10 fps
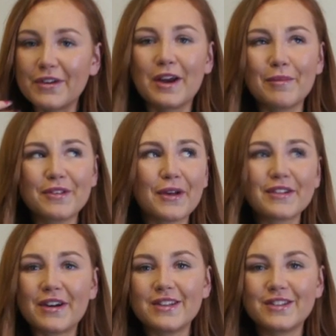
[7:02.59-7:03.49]
it and I'm so
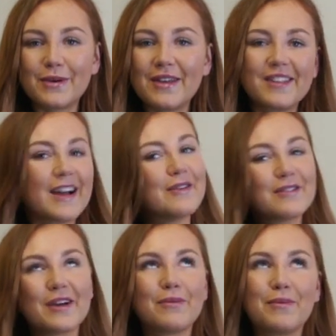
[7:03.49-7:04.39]
excited to wear this out
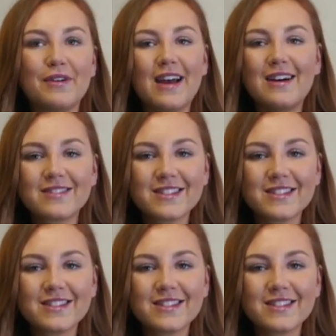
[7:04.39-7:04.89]
like when we're allowed.